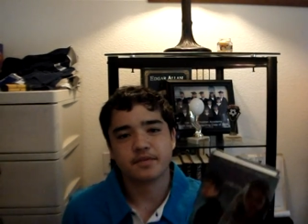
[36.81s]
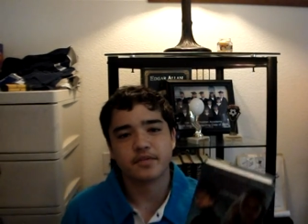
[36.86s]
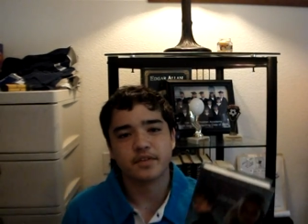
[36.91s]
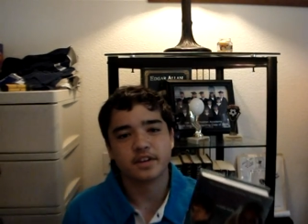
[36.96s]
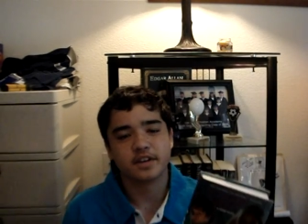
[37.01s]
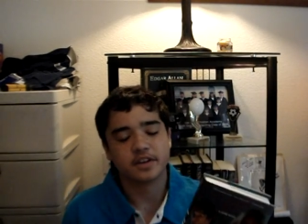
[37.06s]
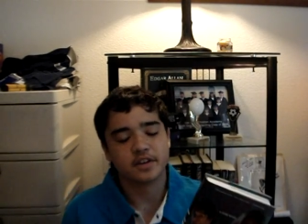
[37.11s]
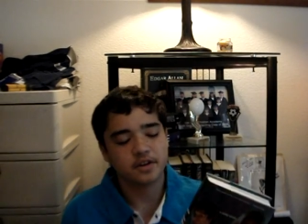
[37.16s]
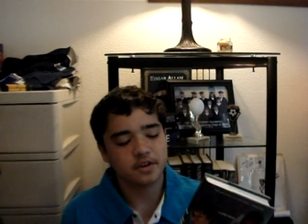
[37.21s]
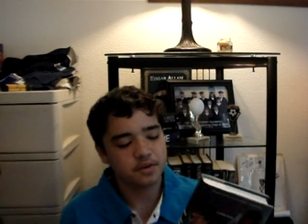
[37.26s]

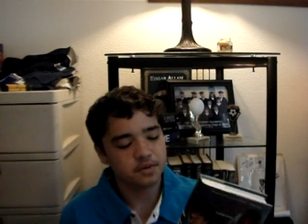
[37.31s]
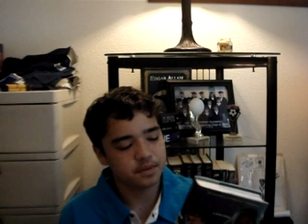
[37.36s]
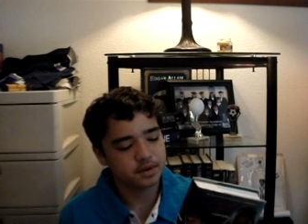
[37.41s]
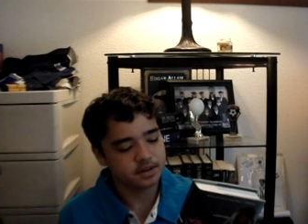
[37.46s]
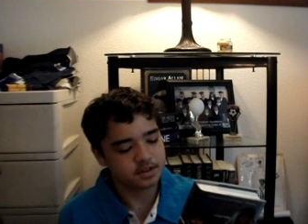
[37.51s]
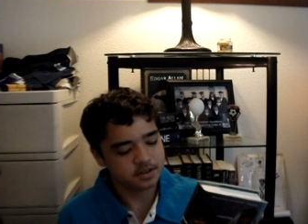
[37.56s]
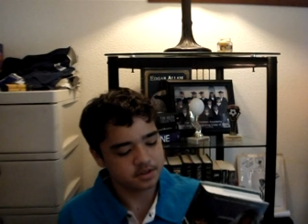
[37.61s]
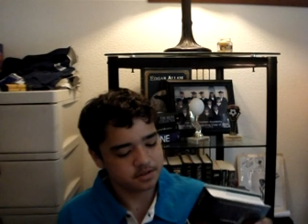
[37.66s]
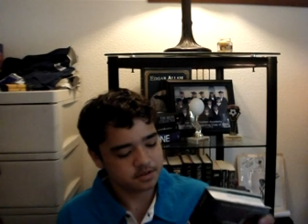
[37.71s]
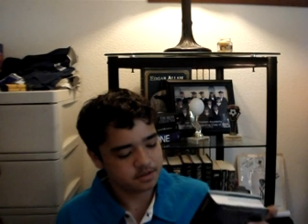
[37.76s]
friend Cadeau
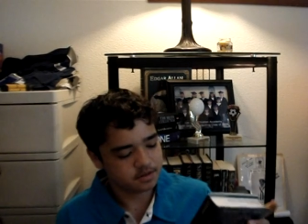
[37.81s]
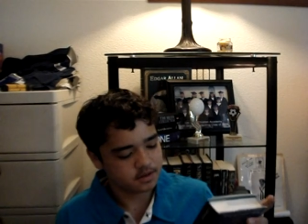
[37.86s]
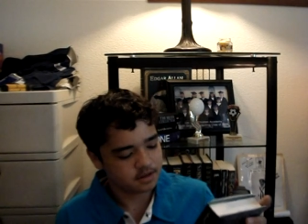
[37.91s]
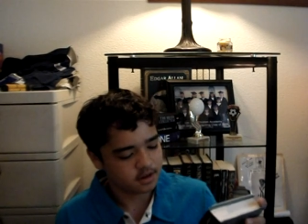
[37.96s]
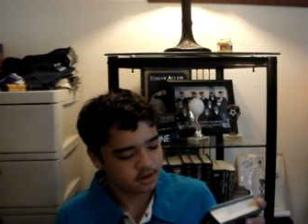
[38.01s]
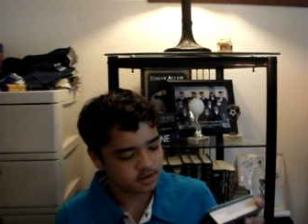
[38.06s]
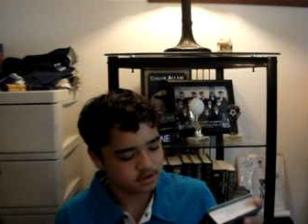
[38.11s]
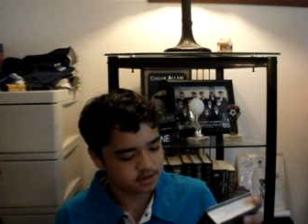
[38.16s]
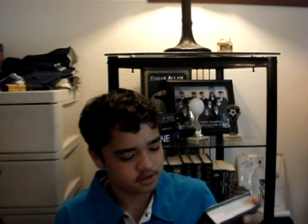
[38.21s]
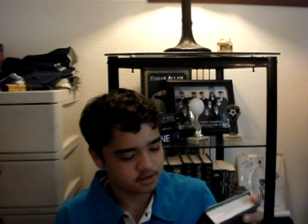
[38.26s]
went to,
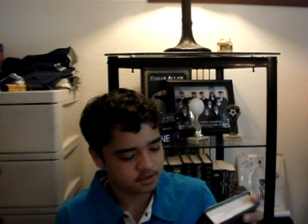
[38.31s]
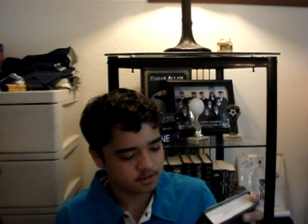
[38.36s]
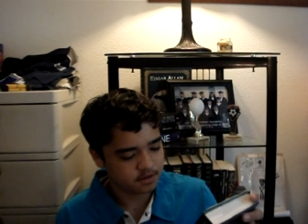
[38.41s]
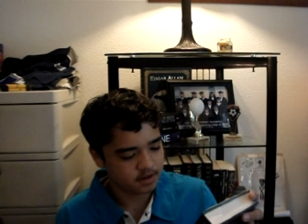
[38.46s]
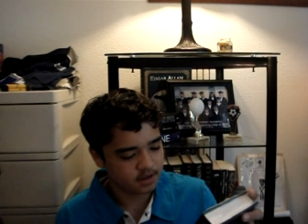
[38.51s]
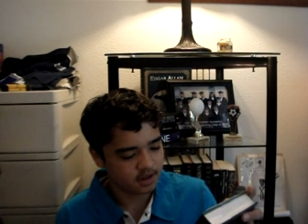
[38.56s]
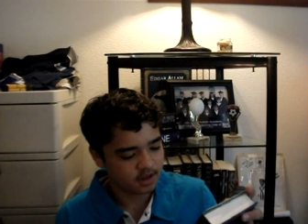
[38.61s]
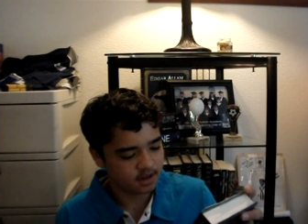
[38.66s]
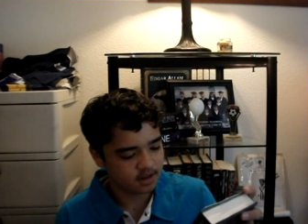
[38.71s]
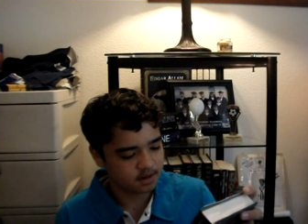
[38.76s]
also,
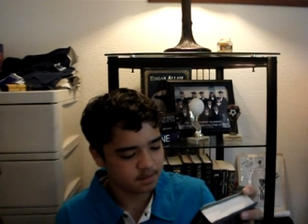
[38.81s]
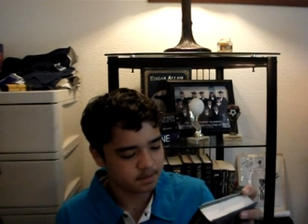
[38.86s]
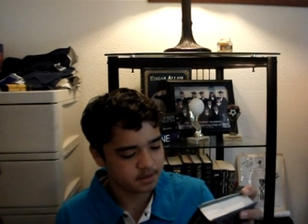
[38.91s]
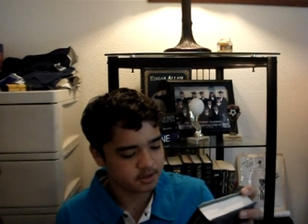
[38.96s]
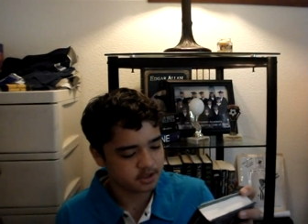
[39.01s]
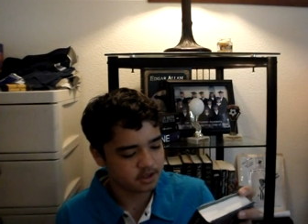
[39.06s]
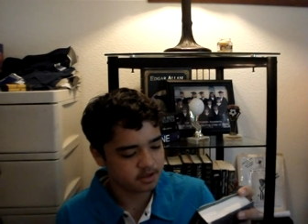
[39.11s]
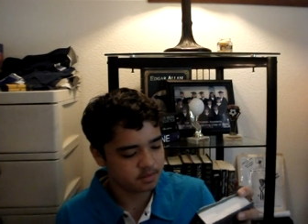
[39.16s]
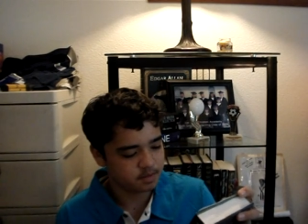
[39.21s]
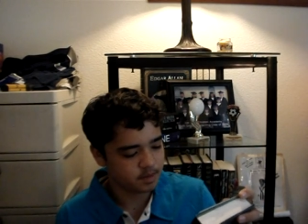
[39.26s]
and a bunch
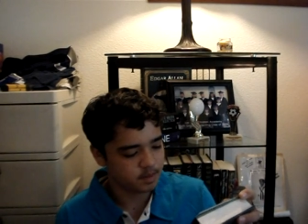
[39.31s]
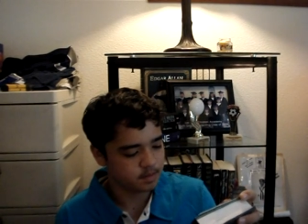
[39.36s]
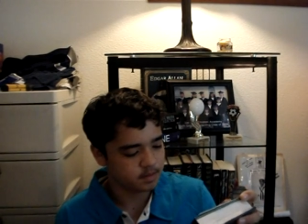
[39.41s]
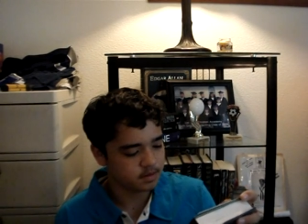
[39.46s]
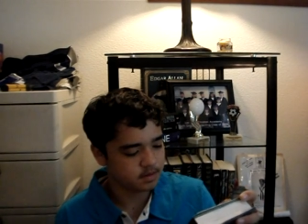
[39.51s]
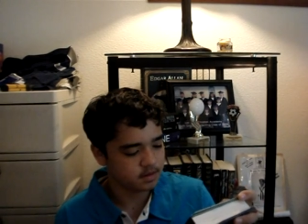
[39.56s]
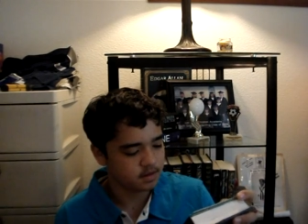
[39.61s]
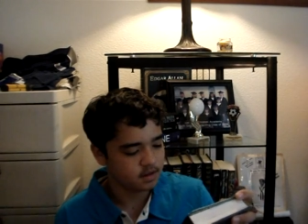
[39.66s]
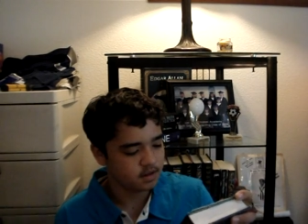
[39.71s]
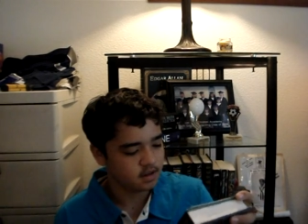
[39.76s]
of other
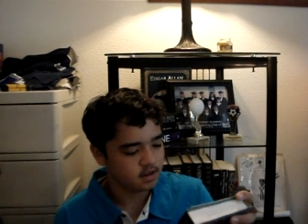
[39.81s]
people.